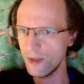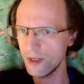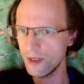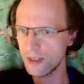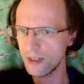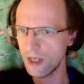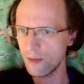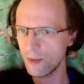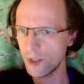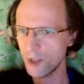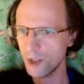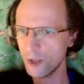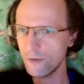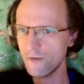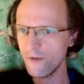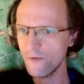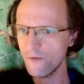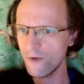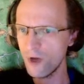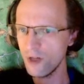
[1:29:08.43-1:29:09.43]
I'm not sure if
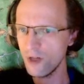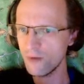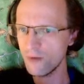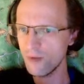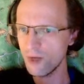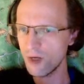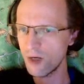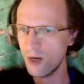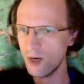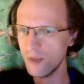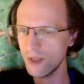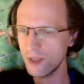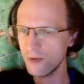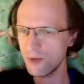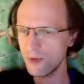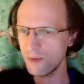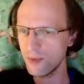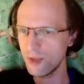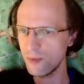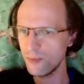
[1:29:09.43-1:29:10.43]
you're following my
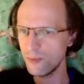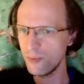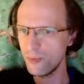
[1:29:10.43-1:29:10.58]
commentary, but